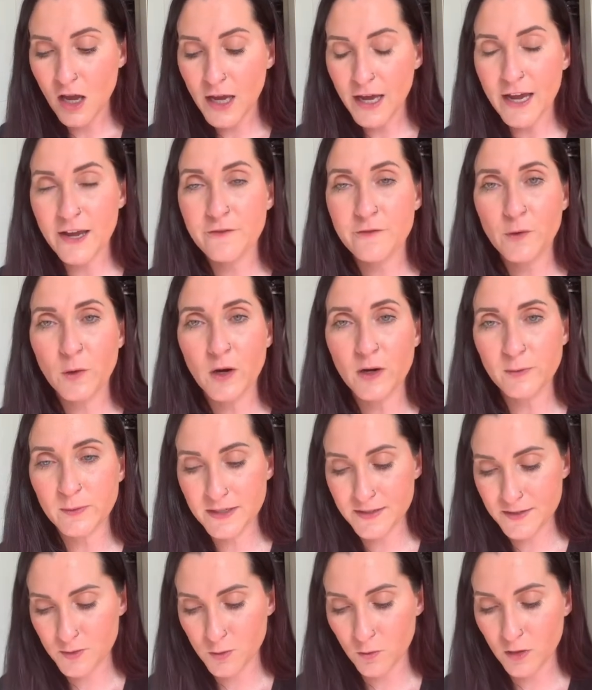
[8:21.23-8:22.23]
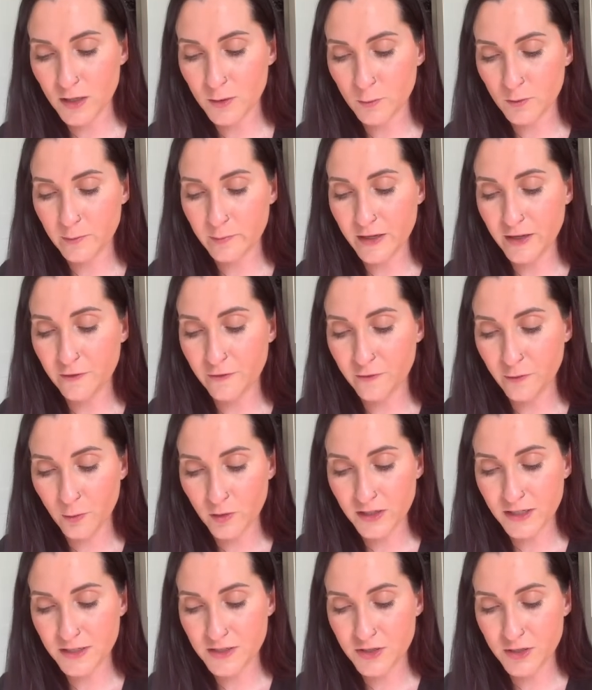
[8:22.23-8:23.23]
And for a resort would be
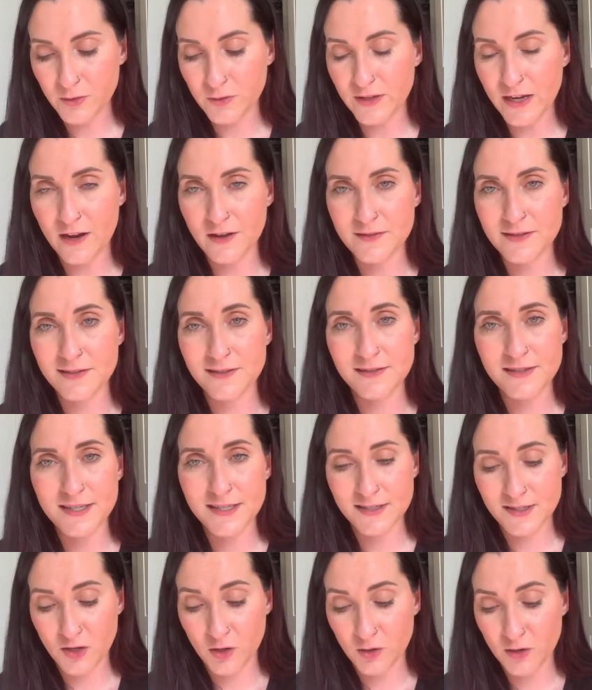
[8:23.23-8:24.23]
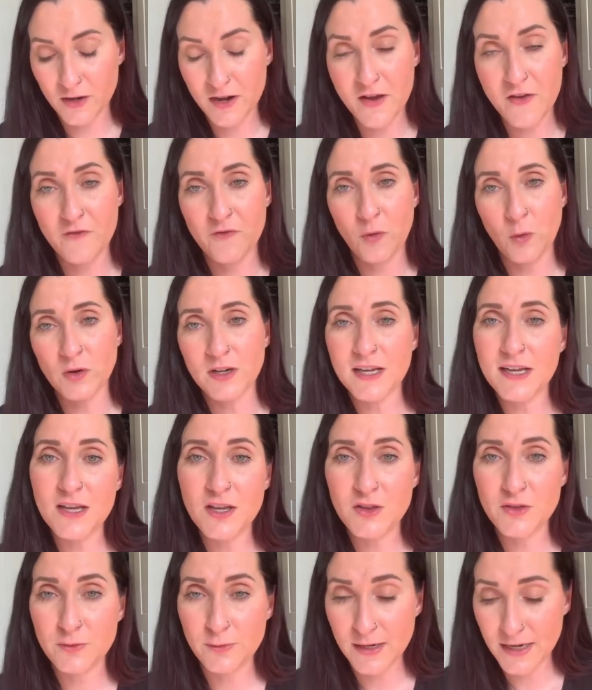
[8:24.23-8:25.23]

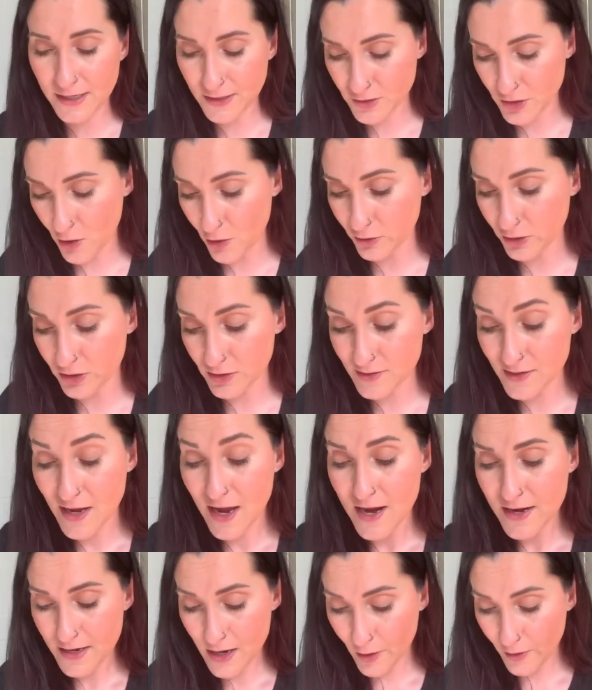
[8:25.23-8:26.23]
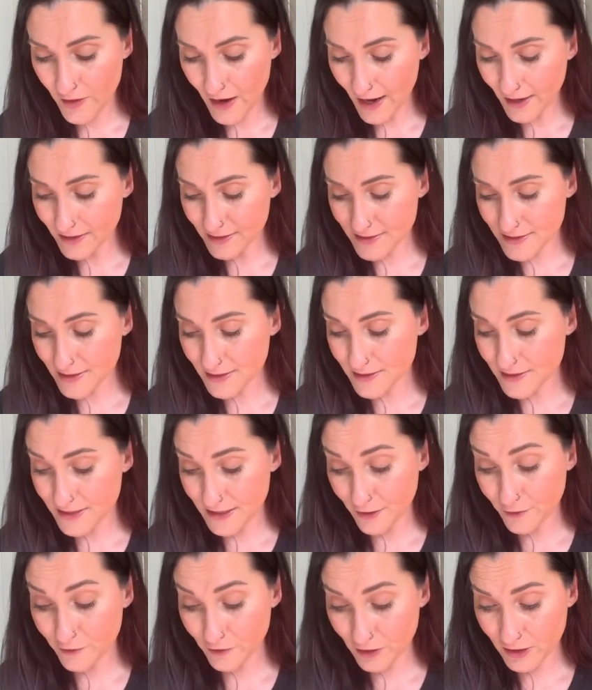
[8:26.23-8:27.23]
$42,643. Now that is a
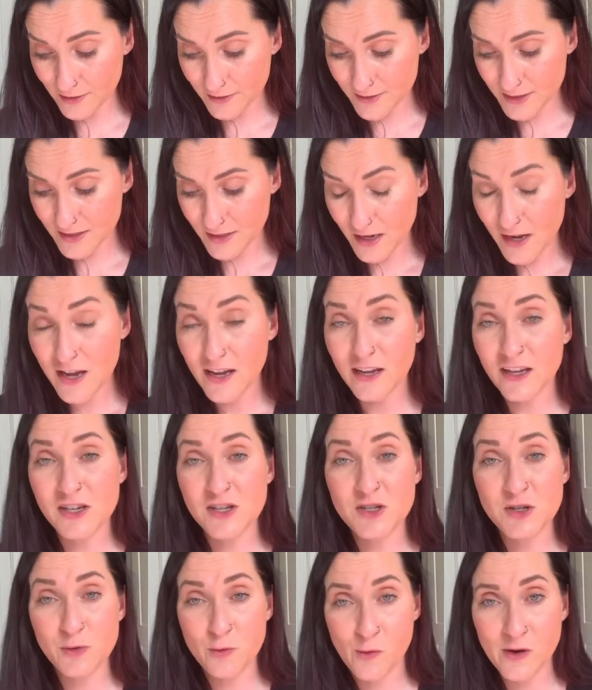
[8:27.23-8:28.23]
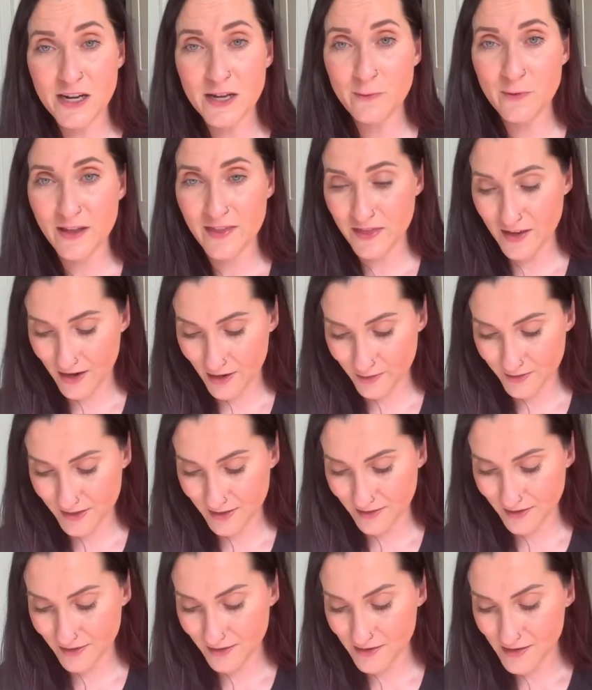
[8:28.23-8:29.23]
difference in
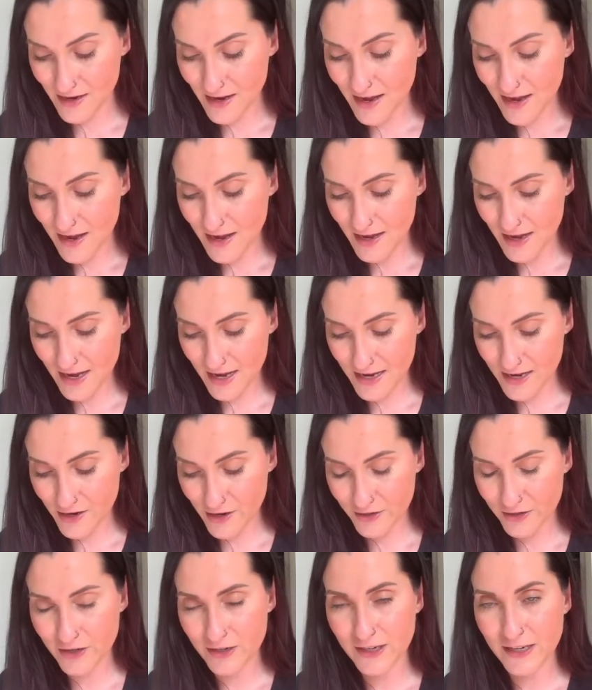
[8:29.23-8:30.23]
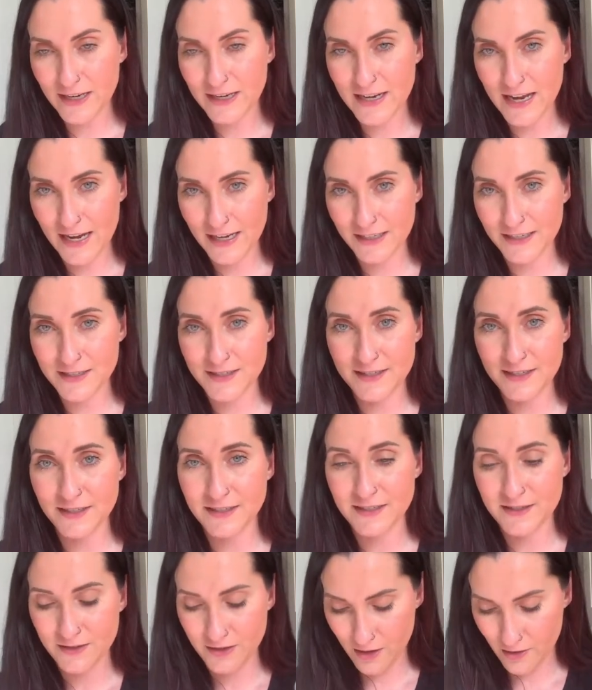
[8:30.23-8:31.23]

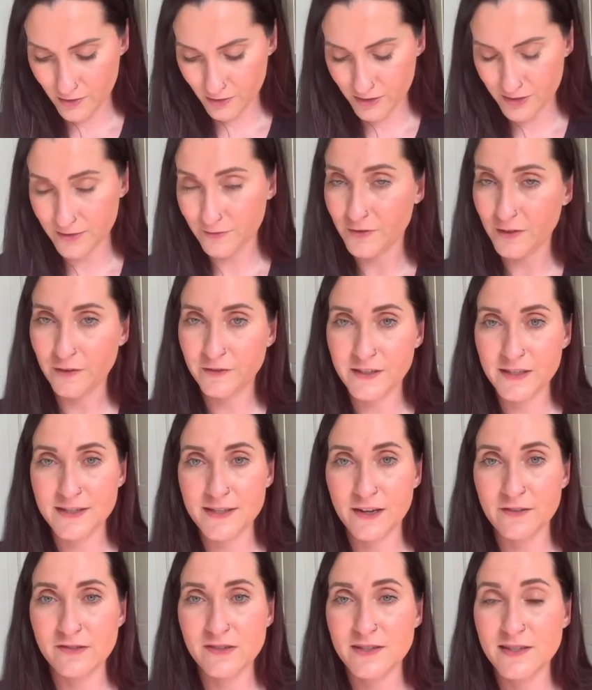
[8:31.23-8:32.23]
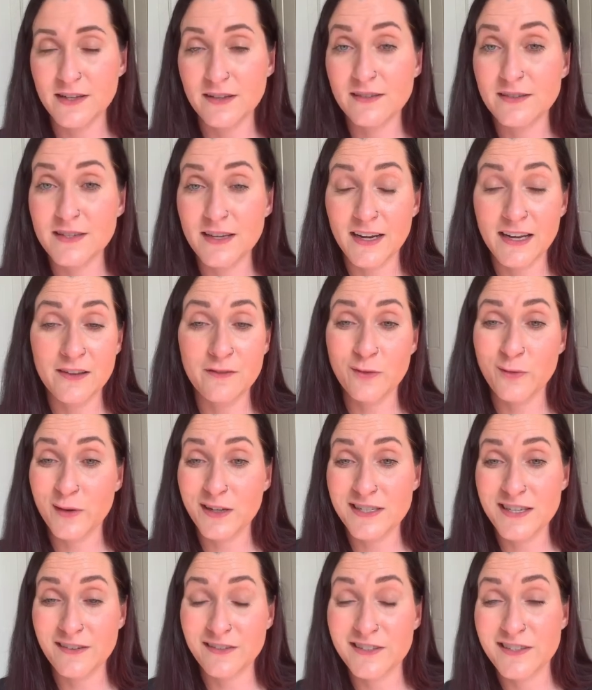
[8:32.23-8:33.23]
$21,886.57. I even
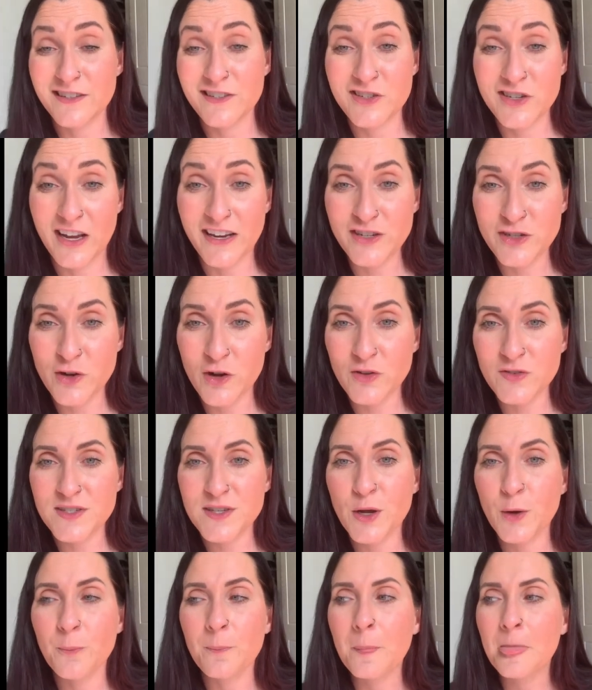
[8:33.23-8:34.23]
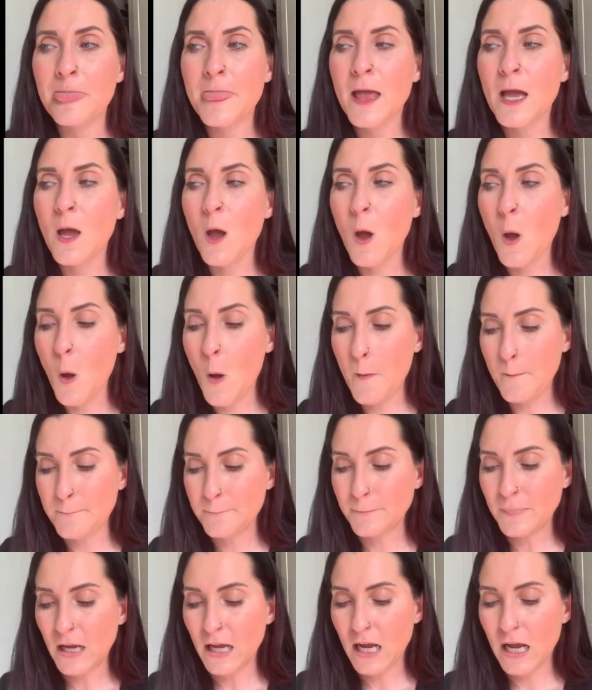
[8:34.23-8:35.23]
went down to the change all. So
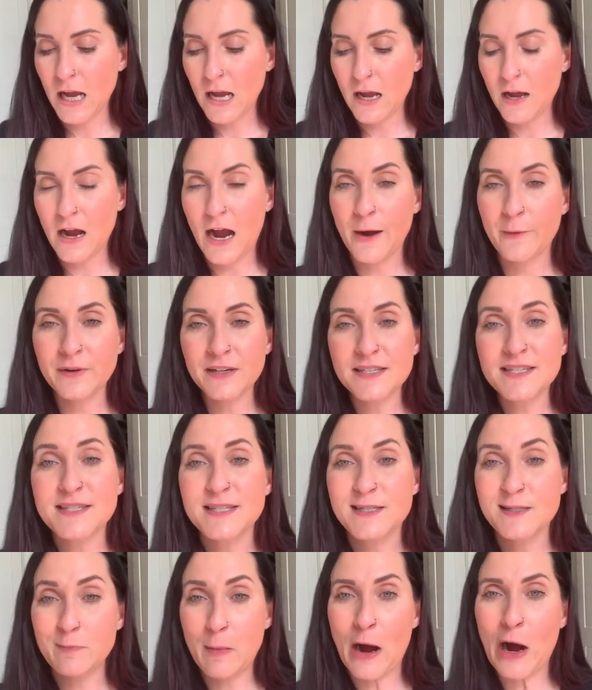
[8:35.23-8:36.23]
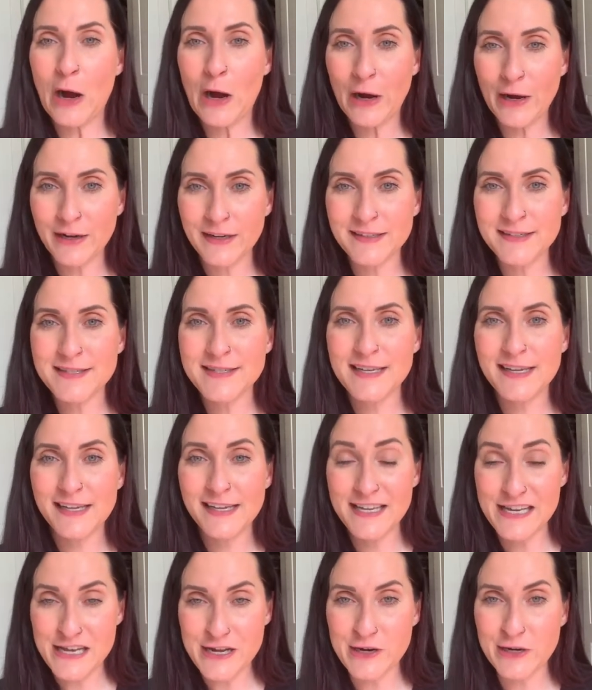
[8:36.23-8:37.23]
I want to pause
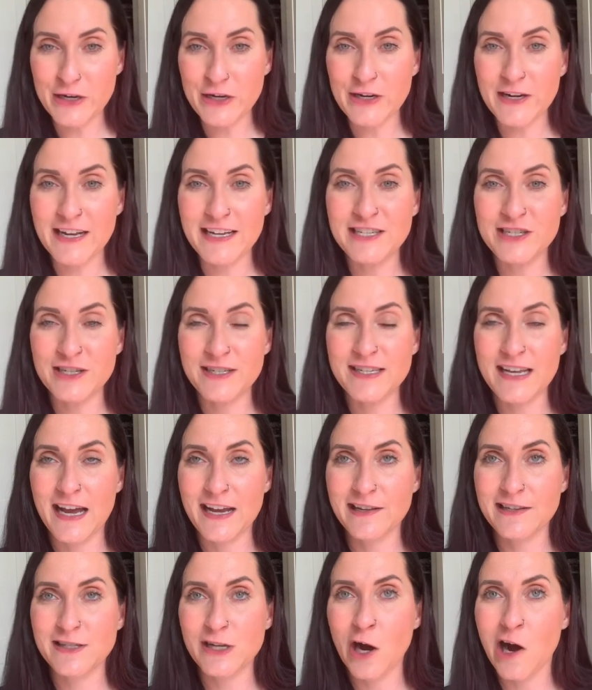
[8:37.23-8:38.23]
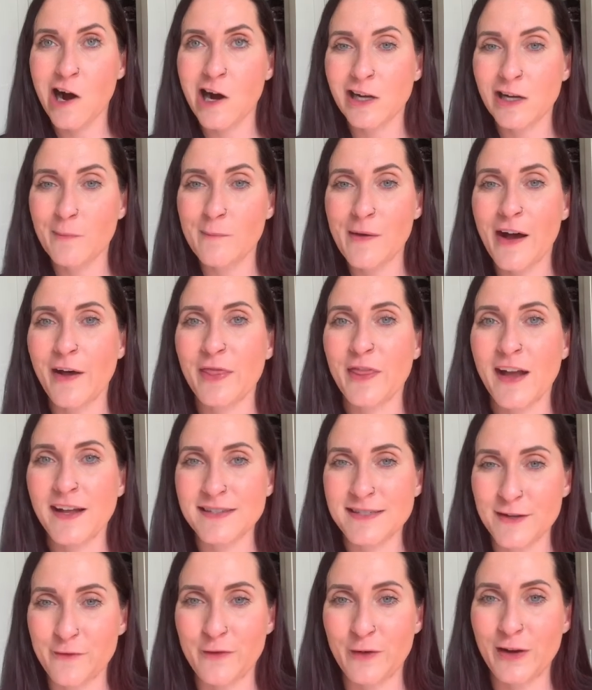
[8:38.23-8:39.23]
here and just kind of talk about that
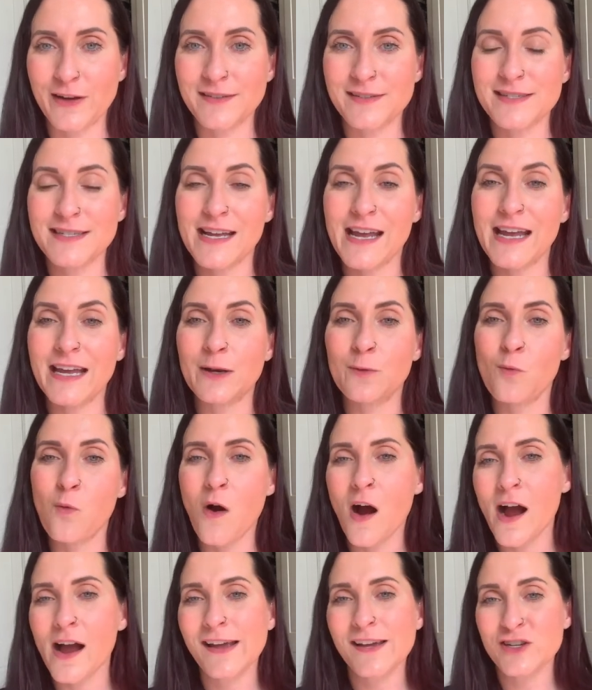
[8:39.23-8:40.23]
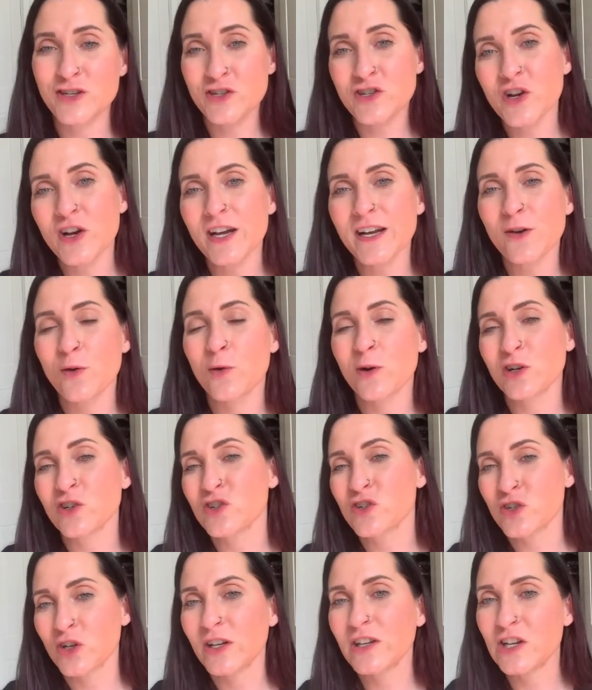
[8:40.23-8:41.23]
difference and why it should or
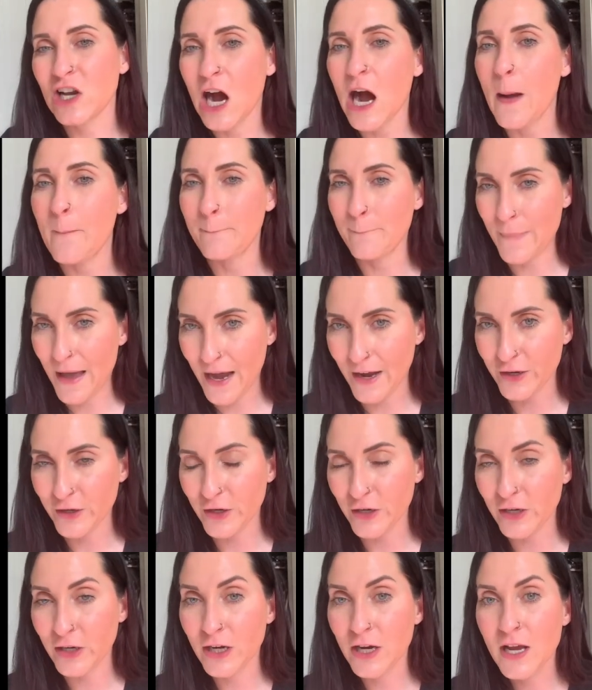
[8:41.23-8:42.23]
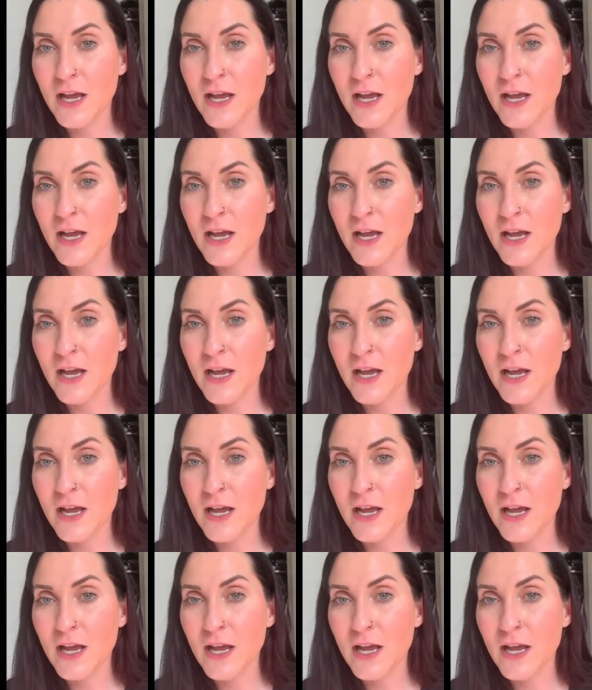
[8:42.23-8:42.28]
should not matter.